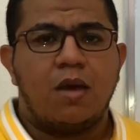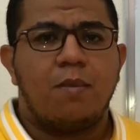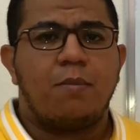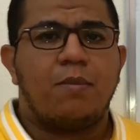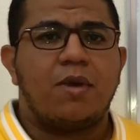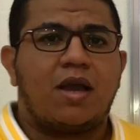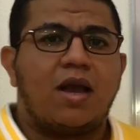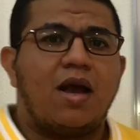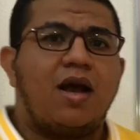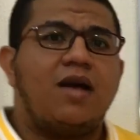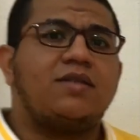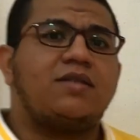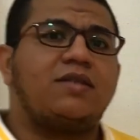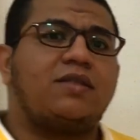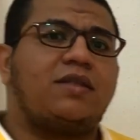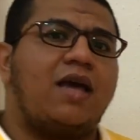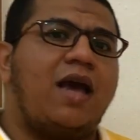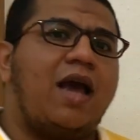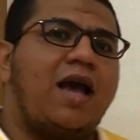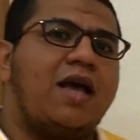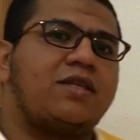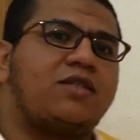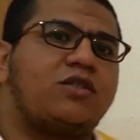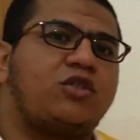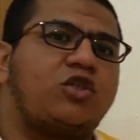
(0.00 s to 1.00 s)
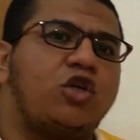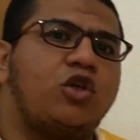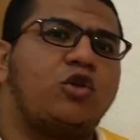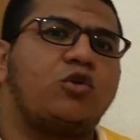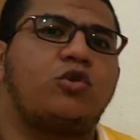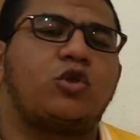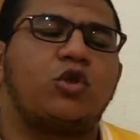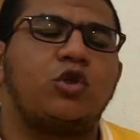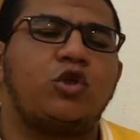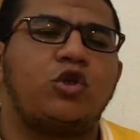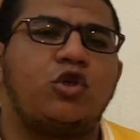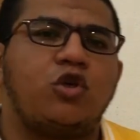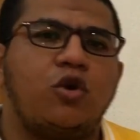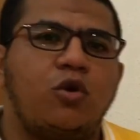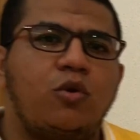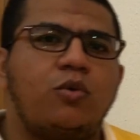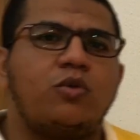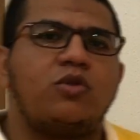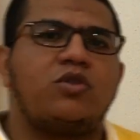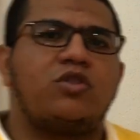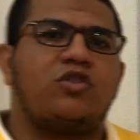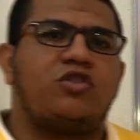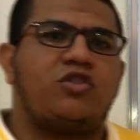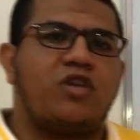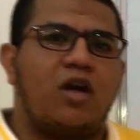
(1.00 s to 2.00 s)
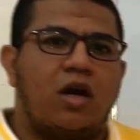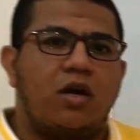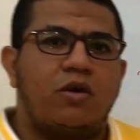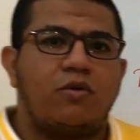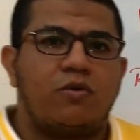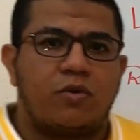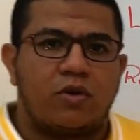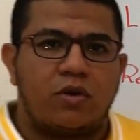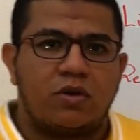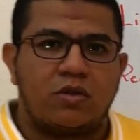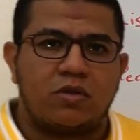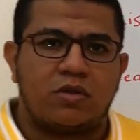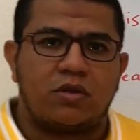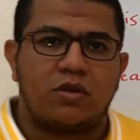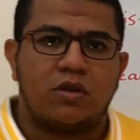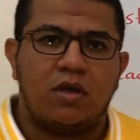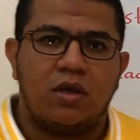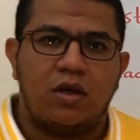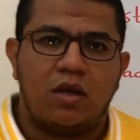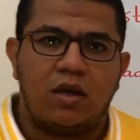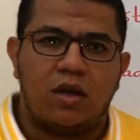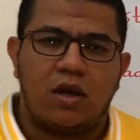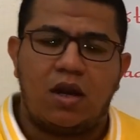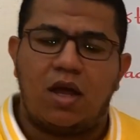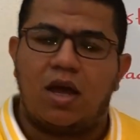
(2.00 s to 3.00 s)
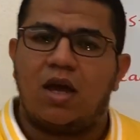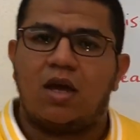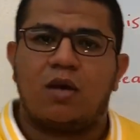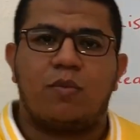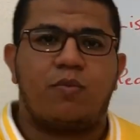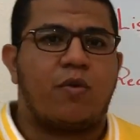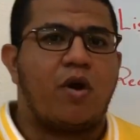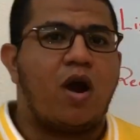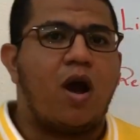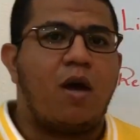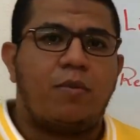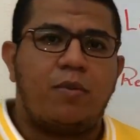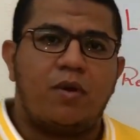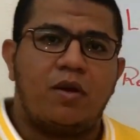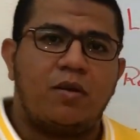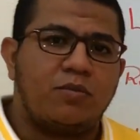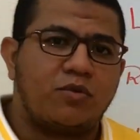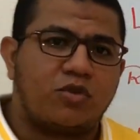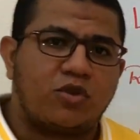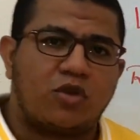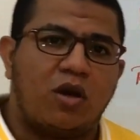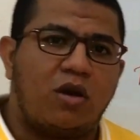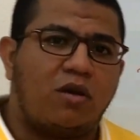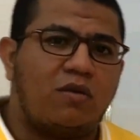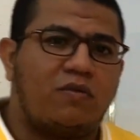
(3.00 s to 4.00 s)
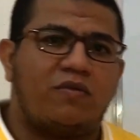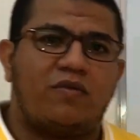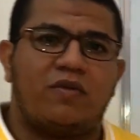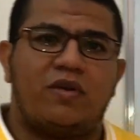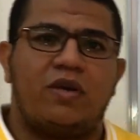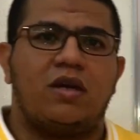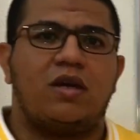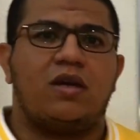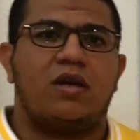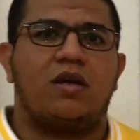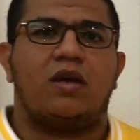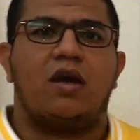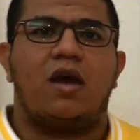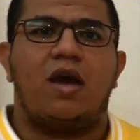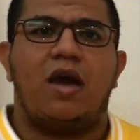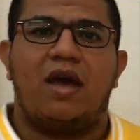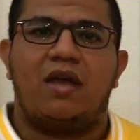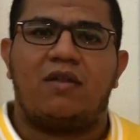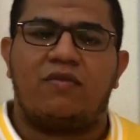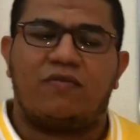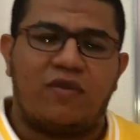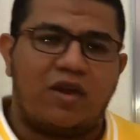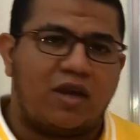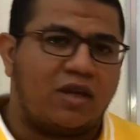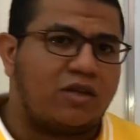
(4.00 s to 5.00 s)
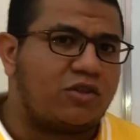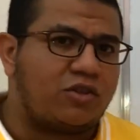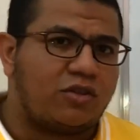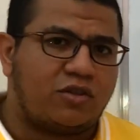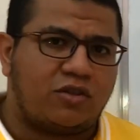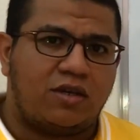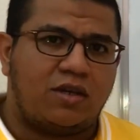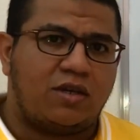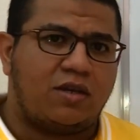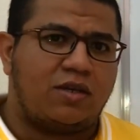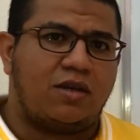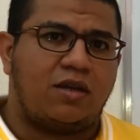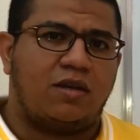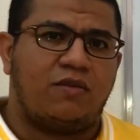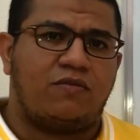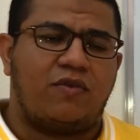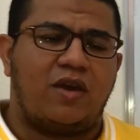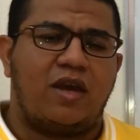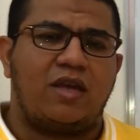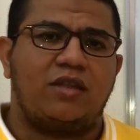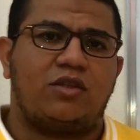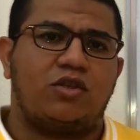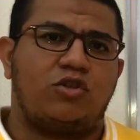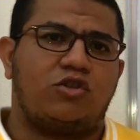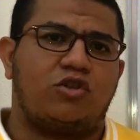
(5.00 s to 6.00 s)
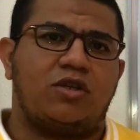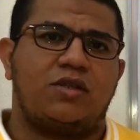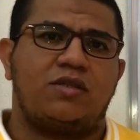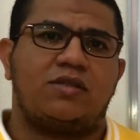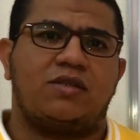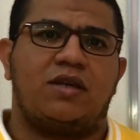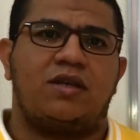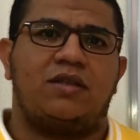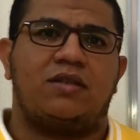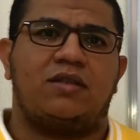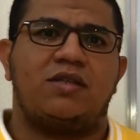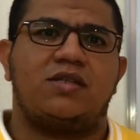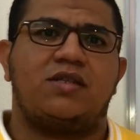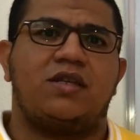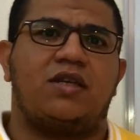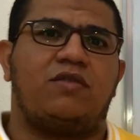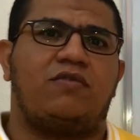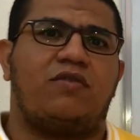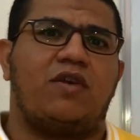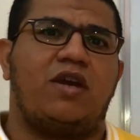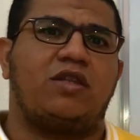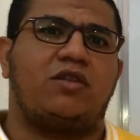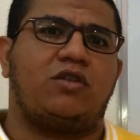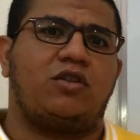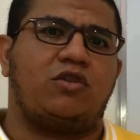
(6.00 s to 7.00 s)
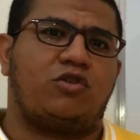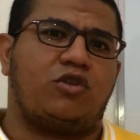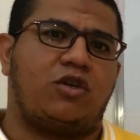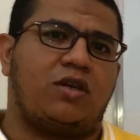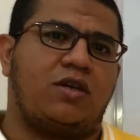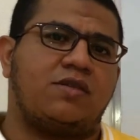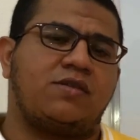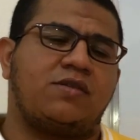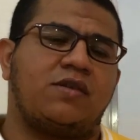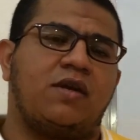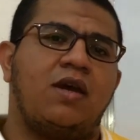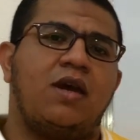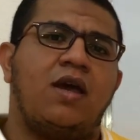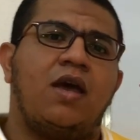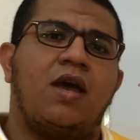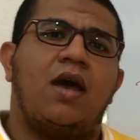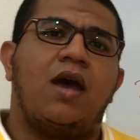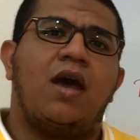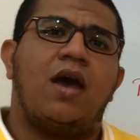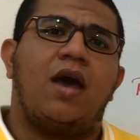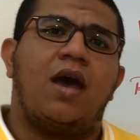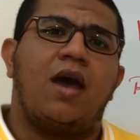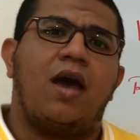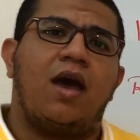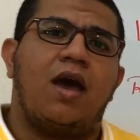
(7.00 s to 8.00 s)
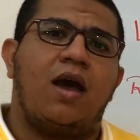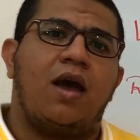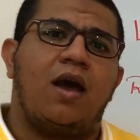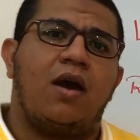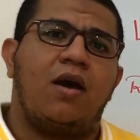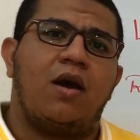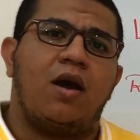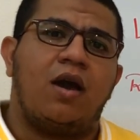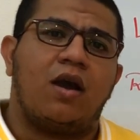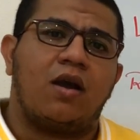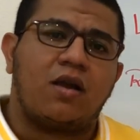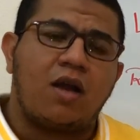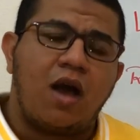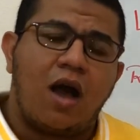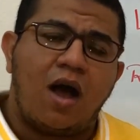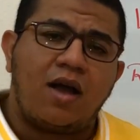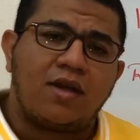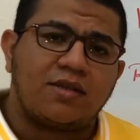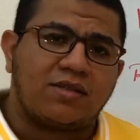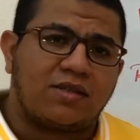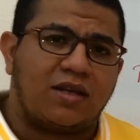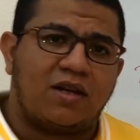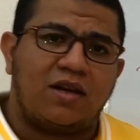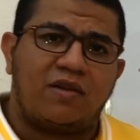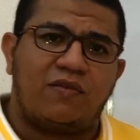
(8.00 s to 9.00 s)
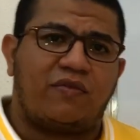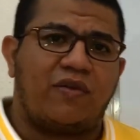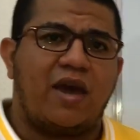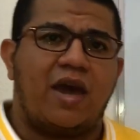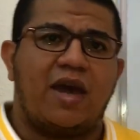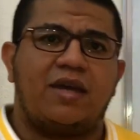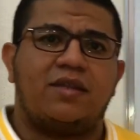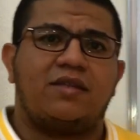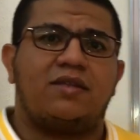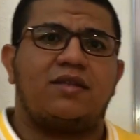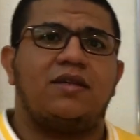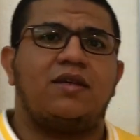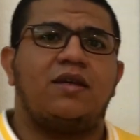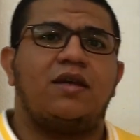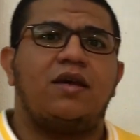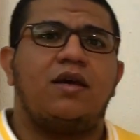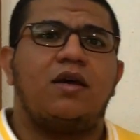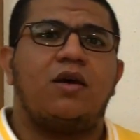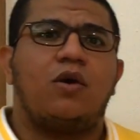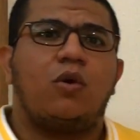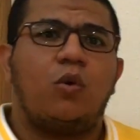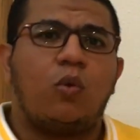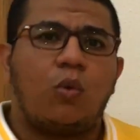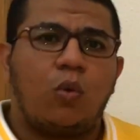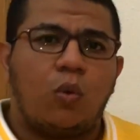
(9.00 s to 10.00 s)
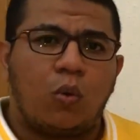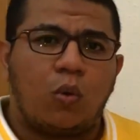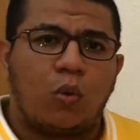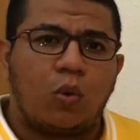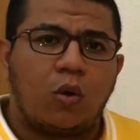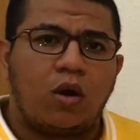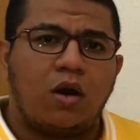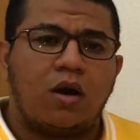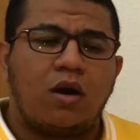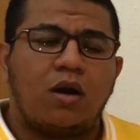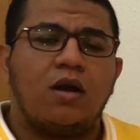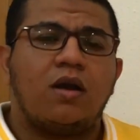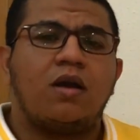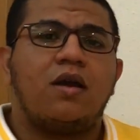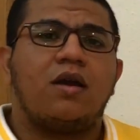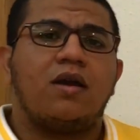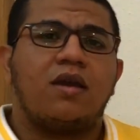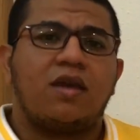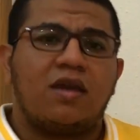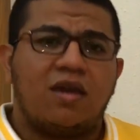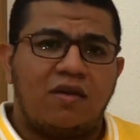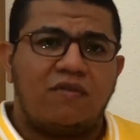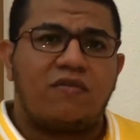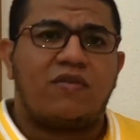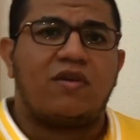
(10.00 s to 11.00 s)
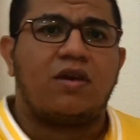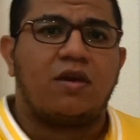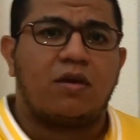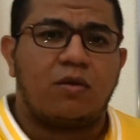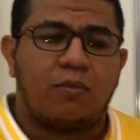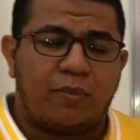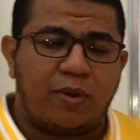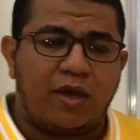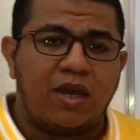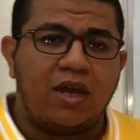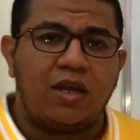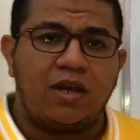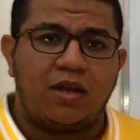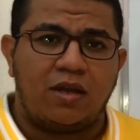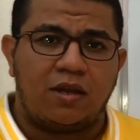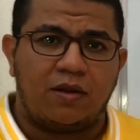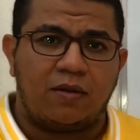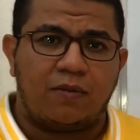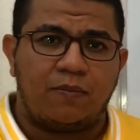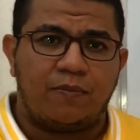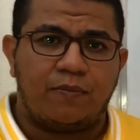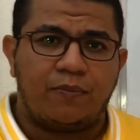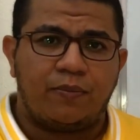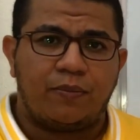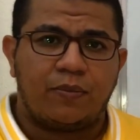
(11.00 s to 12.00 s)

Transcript: because it asks you to use genres like problem solving, advantages and disadvantages, cause and effect, or giving opinion.